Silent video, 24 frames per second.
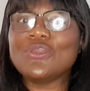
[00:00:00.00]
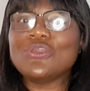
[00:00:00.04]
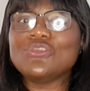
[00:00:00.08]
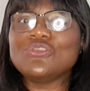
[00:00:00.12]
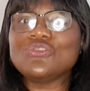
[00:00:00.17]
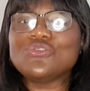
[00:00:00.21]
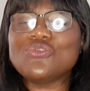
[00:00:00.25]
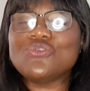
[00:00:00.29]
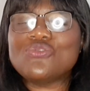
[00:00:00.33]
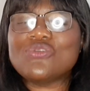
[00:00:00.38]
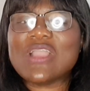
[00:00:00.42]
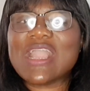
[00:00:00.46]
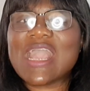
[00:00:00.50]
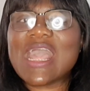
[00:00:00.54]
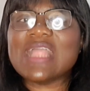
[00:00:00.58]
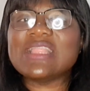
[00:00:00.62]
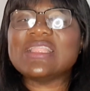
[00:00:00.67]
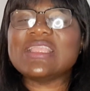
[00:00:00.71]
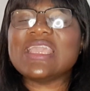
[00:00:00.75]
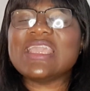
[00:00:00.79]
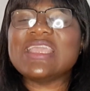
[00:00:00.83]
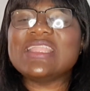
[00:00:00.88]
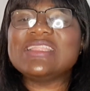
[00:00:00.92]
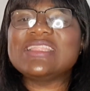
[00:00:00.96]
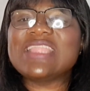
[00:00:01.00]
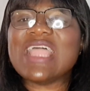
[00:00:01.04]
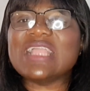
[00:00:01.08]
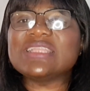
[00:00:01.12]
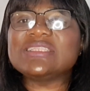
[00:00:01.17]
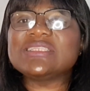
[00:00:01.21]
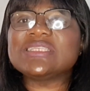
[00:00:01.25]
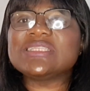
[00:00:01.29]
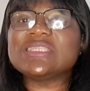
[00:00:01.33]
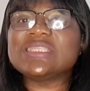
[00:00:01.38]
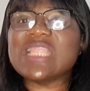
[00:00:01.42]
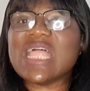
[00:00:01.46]
you can, in
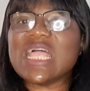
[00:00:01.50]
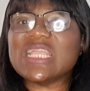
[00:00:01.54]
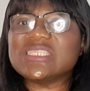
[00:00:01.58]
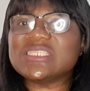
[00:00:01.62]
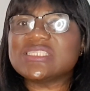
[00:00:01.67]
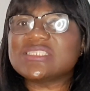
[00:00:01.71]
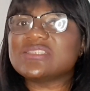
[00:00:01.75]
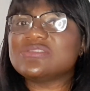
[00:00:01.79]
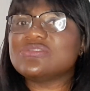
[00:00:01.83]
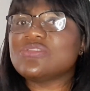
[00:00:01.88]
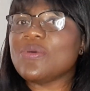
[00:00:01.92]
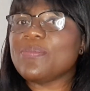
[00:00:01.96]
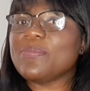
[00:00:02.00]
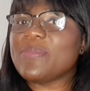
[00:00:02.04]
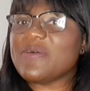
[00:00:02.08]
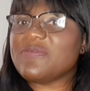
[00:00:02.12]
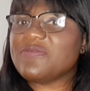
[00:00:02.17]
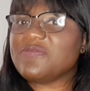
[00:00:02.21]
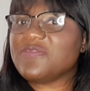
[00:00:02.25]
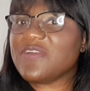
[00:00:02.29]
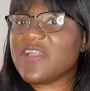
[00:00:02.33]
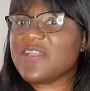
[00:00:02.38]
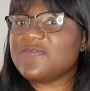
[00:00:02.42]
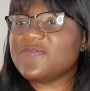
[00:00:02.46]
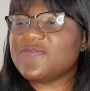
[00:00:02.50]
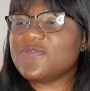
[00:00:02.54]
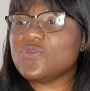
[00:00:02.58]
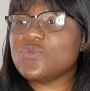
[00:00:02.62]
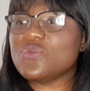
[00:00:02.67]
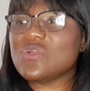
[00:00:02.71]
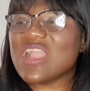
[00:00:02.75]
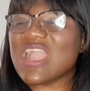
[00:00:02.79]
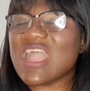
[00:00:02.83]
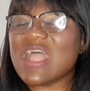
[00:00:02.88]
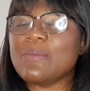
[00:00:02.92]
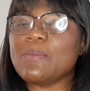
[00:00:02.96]
that last number five,
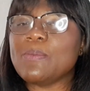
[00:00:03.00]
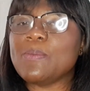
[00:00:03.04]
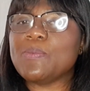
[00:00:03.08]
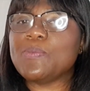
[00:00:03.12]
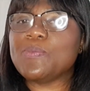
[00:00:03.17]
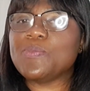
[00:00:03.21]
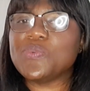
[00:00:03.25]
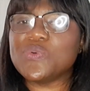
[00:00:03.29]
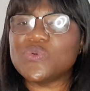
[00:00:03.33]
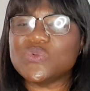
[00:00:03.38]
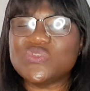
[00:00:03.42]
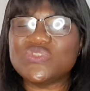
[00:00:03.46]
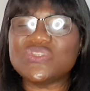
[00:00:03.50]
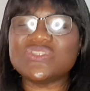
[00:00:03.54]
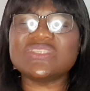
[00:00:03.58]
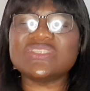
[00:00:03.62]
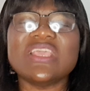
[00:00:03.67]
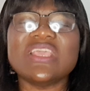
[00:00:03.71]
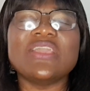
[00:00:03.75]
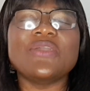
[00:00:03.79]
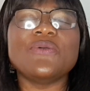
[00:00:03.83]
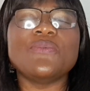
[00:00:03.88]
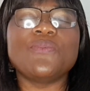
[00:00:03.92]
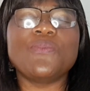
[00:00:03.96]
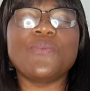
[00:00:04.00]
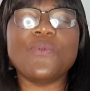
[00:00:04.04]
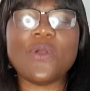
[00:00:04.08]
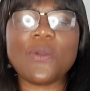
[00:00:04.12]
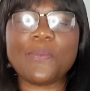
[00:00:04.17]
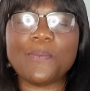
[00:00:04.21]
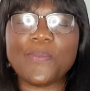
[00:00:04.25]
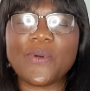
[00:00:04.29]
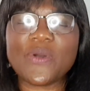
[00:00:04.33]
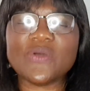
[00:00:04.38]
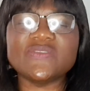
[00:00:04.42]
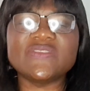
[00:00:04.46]
you can put a
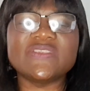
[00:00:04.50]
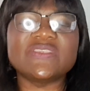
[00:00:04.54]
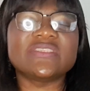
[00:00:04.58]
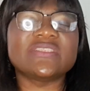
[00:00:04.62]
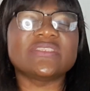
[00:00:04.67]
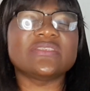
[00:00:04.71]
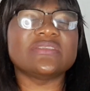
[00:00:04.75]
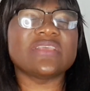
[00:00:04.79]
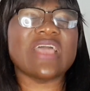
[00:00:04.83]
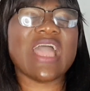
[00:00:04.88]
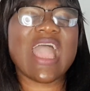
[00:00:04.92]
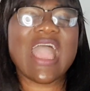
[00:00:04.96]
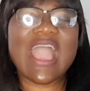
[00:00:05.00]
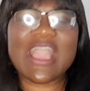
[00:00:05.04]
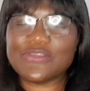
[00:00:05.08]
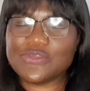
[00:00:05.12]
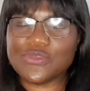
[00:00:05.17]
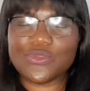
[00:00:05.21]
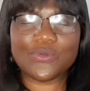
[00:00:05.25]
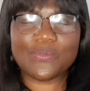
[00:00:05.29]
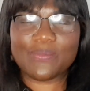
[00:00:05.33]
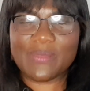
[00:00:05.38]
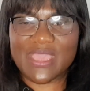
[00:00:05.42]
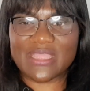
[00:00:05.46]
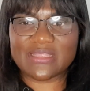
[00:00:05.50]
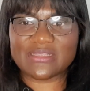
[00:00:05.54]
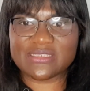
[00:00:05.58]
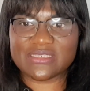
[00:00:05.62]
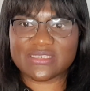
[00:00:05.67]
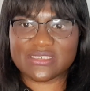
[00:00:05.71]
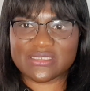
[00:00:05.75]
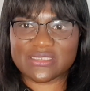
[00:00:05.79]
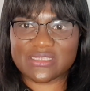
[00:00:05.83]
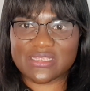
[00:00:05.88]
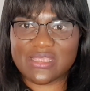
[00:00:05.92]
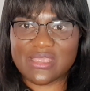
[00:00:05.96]
robust
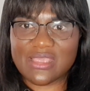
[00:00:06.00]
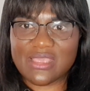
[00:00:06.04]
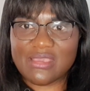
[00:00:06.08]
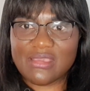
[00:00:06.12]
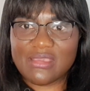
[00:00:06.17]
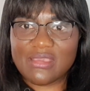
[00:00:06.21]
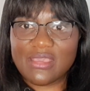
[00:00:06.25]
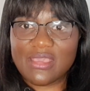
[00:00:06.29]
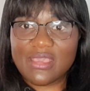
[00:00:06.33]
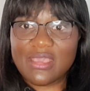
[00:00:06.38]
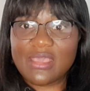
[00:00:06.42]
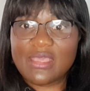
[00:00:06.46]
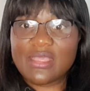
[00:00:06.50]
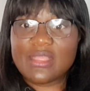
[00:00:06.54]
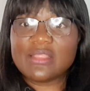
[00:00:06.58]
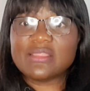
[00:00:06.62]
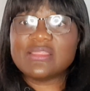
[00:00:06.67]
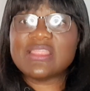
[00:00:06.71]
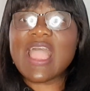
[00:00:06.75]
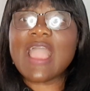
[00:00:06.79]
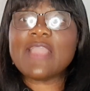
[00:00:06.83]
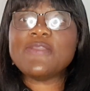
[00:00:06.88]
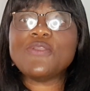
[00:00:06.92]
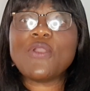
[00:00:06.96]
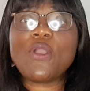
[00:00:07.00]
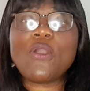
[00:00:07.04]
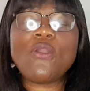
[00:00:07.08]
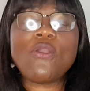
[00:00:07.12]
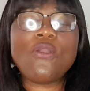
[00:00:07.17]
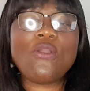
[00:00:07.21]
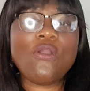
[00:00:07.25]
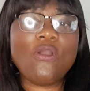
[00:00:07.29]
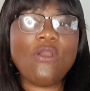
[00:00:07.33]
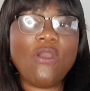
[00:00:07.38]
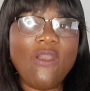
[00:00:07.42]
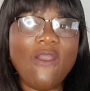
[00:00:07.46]
argument that you're
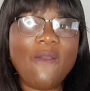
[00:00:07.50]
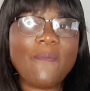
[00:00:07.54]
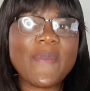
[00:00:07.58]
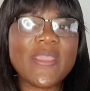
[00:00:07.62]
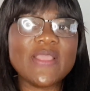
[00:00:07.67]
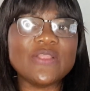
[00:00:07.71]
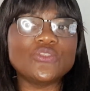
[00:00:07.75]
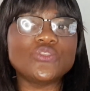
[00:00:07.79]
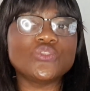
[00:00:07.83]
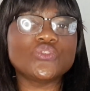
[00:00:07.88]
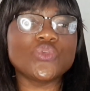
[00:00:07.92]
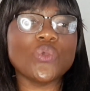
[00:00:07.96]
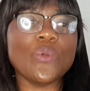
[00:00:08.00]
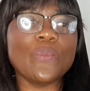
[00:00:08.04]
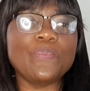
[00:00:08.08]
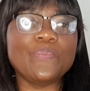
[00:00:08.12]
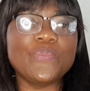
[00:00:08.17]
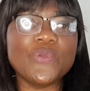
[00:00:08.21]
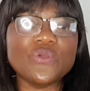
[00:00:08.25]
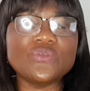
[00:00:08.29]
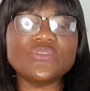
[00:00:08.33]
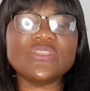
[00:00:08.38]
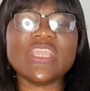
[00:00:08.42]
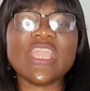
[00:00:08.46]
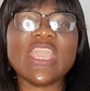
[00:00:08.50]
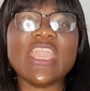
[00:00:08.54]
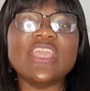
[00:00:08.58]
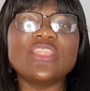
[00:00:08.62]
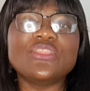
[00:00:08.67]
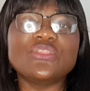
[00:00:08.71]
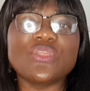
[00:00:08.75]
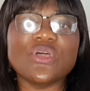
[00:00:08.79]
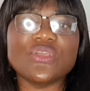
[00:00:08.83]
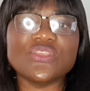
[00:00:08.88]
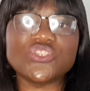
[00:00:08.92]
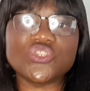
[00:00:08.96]
coming to build
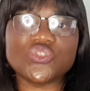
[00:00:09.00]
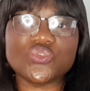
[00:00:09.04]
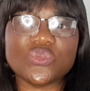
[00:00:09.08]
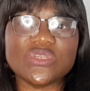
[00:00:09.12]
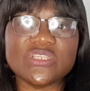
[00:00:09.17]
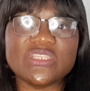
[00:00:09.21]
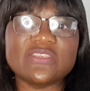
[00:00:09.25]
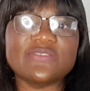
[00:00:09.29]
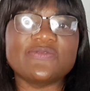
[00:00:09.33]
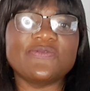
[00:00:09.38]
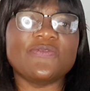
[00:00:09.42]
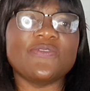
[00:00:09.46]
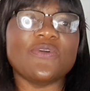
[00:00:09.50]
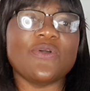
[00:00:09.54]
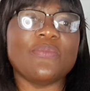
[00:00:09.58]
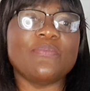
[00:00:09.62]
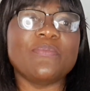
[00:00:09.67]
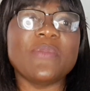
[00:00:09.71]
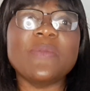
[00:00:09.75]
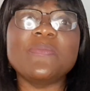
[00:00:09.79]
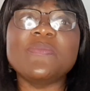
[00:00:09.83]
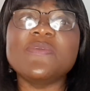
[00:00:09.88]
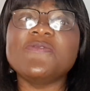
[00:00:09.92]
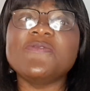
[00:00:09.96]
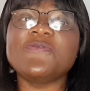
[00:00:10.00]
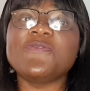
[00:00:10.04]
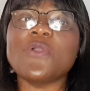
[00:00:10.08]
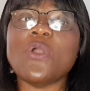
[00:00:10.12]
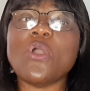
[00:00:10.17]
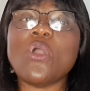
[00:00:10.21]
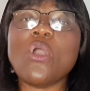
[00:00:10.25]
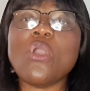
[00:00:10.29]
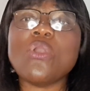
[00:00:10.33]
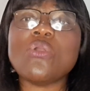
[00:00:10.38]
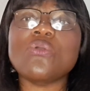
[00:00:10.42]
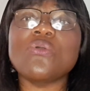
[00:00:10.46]
industries for. Maybe if
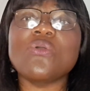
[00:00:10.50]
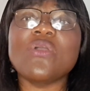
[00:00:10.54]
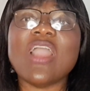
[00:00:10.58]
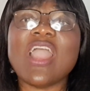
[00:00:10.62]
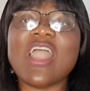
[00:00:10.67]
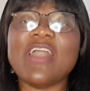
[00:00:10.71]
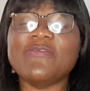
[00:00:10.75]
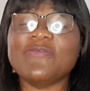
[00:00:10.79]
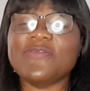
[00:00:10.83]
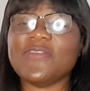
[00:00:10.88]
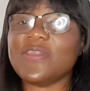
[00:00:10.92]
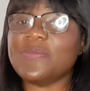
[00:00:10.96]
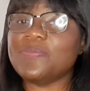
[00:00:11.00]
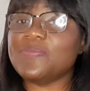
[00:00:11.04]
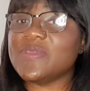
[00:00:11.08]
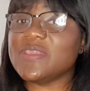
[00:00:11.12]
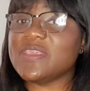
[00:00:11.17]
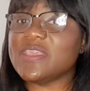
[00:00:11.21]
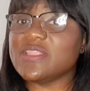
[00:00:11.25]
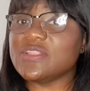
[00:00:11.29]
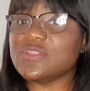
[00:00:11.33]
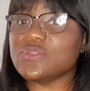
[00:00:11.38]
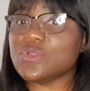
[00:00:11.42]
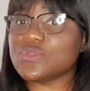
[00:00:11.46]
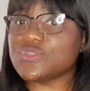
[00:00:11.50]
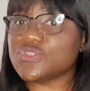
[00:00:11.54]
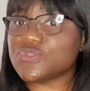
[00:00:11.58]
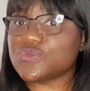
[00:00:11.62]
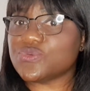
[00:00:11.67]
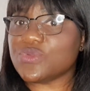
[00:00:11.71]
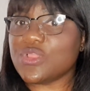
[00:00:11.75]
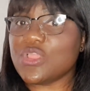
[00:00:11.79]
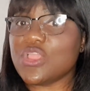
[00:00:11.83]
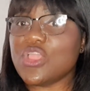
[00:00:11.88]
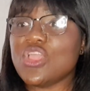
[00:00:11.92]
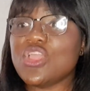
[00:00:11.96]
your uncle have a big
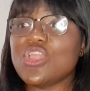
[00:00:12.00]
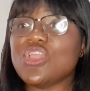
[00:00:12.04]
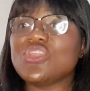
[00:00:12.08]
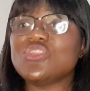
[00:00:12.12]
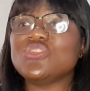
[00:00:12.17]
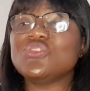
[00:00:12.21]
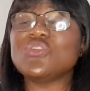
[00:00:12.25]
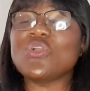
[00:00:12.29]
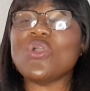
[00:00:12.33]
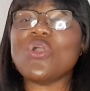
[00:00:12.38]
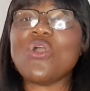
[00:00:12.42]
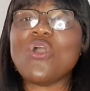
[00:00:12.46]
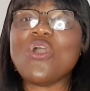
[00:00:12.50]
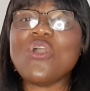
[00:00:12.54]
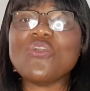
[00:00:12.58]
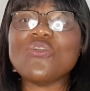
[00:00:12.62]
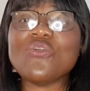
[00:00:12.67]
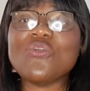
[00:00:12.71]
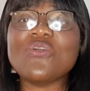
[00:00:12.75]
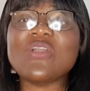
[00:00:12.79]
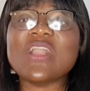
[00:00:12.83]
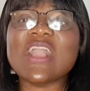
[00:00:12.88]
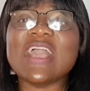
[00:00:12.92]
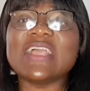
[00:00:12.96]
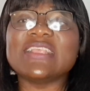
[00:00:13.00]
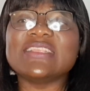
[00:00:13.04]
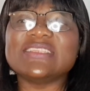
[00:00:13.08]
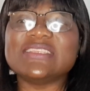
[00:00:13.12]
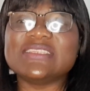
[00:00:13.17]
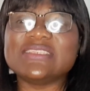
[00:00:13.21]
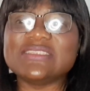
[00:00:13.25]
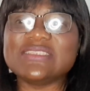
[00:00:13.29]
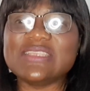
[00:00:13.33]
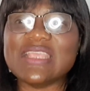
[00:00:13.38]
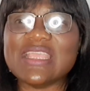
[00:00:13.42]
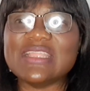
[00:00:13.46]
industry, your uncle can
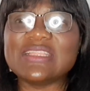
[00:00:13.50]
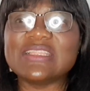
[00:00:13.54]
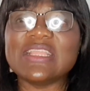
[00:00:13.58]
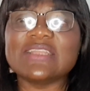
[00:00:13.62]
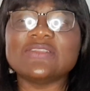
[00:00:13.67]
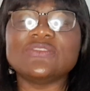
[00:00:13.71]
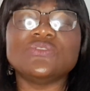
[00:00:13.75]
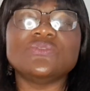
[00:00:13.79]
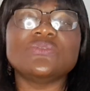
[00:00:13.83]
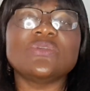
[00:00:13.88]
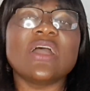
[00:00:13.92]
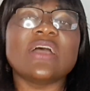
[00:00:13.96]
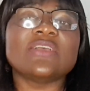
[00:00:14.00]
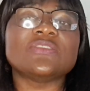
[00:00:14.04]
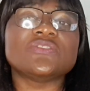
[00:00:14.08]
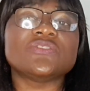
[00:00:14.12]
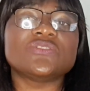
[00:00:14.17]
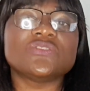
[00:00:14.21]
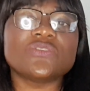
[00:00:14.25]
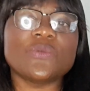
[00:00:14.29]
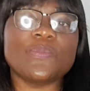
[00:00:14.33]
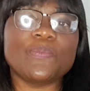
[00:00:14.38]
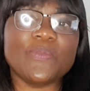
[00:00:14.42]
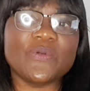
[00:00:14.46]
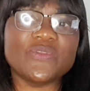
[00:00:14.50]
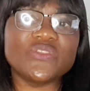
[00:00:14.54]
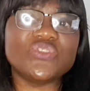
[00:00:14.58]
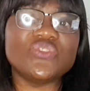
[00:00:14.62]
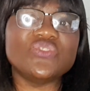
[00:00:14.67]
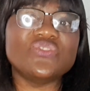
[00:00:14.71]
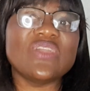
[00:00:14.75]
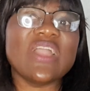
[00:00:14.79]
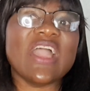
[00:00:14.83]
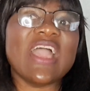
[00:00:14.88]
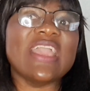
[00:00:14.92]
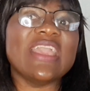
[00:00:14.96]
say that you are
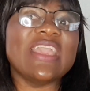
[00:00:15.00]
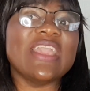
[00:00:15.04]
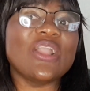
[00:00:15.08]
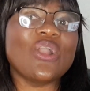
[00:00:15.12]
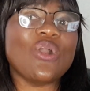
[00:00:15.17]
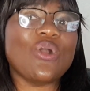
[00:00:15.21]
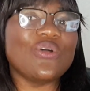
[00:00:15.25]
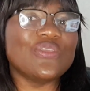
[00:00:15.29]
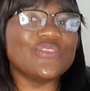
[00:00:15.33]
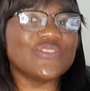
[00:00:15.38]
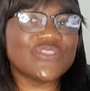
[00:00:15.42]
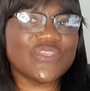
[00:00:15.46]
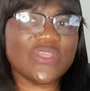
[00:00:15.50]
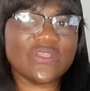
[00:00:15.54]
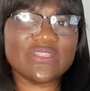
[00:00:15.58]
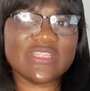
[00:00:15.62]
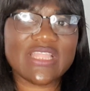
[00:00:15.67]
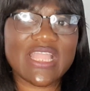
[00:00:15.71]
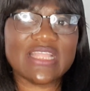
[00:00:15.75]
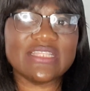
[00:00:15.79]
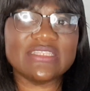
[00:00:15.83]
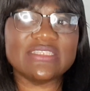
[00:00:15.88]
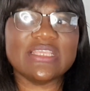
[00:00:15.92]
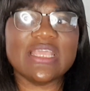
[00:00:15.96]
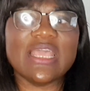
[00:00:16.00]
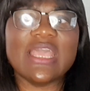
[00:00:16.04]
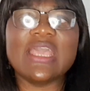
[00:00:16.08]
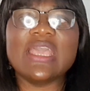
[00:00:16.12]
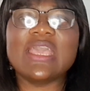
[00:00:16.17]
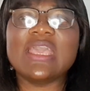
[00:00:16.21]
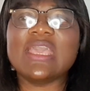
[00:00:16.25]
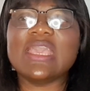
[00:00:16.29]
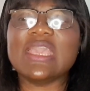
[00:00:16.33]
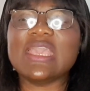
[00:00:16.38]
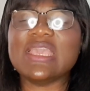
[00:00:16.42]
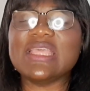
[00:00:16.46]
supporting, you are a consultant
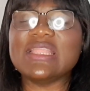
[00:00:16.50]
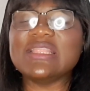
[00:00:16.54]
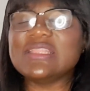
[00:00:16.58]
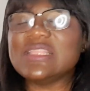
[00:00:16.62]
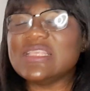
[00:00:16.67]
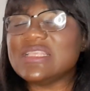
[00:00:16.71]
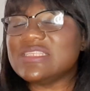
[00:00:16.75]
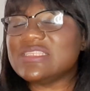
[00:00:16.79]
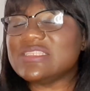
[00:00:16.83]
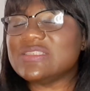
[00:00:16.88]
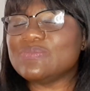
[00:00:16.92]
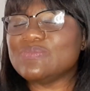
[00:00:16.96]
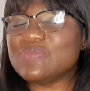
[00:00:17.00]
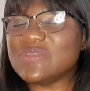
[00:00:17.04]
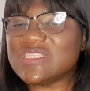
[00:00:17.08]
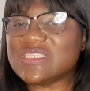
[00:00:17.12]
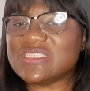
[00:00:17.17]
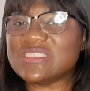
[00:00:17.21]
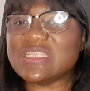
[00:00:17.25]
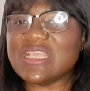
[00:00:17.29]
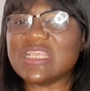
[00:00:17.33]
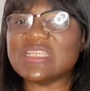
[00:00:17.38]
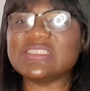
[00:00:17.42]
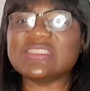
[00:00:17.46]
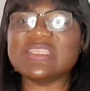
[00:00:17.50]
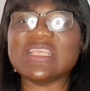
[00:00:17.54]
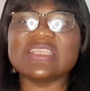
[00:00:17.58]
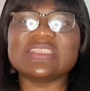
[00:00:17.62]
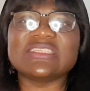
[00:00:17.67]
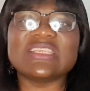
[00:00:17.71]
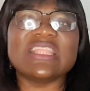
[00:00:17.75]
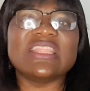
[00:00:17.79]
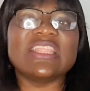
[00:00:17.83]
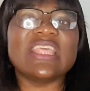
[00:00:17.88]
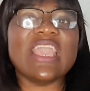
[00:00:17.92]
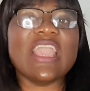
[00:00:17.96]
in this business
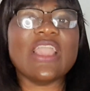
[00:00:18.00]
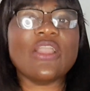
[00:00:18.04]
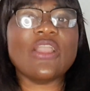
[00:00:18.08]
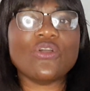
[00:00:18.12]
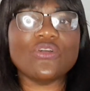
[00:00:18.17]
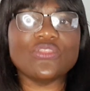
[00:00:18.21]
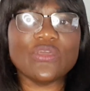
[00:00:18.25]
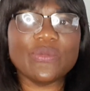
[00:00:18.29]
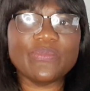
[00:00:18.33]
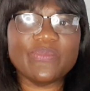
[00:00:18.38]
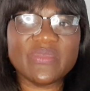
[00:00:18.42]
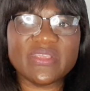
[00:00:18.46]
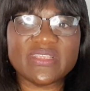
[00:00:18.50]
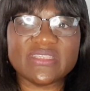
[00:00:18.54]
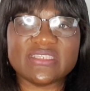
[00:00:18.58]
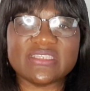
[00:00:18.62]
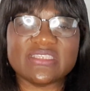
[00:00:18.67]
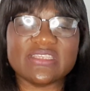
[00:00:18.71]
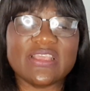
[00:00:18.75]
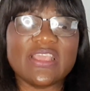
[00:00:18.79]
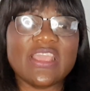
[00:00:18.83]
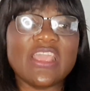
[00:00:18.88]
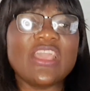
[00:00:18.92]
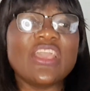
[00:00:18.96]
as an economist.